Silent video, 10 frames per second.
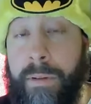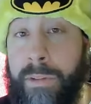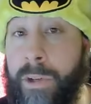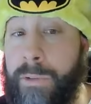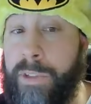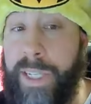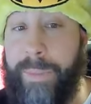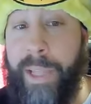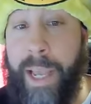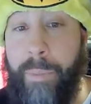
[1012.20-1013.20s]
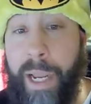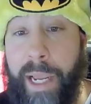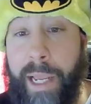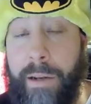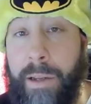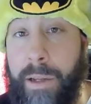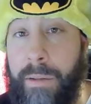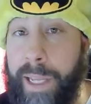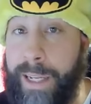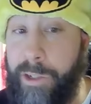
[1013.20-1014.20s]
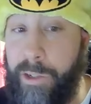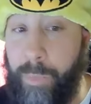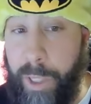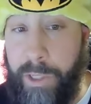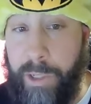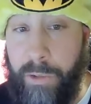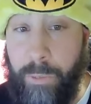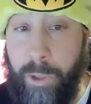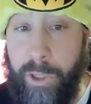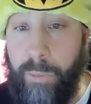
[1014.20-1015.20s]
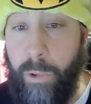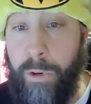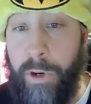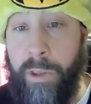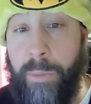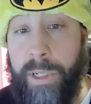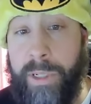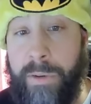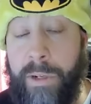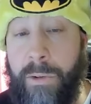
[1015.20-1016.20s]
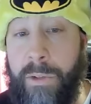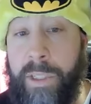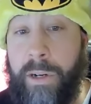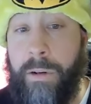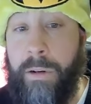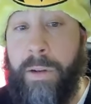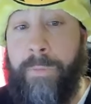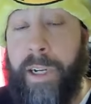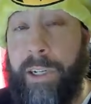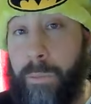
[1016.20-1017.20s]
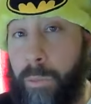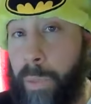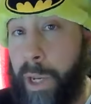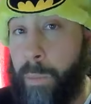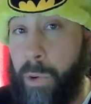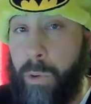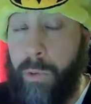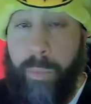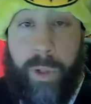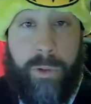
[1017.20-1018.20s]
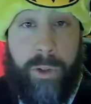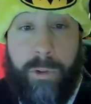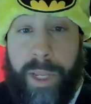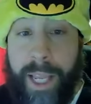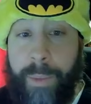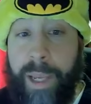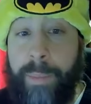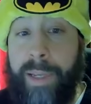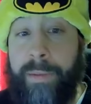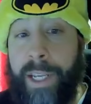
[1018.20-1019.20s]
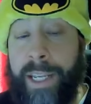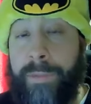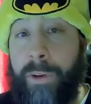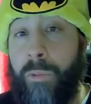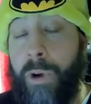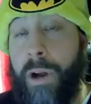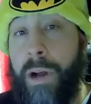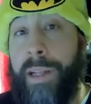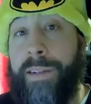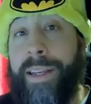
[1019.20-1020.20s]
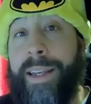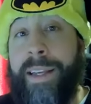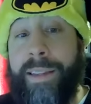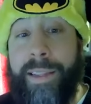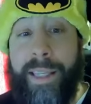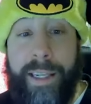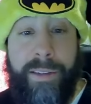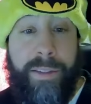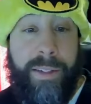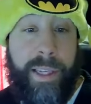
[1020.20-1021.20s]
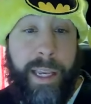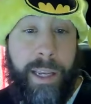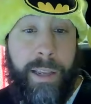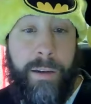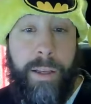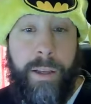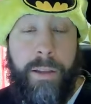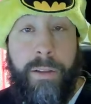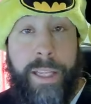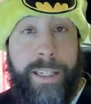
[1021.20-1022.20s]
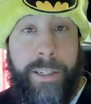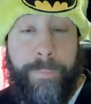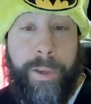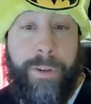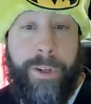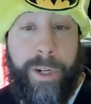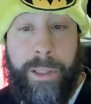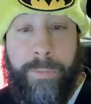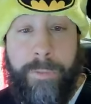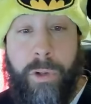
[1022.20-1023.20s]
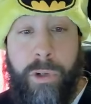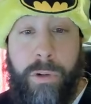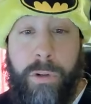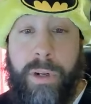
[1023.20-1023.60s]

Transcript: don't seem that bad, like I just mentioned with wood or other materials that are affected by mold, mildew, maybe even rot, these can lead to failure in the future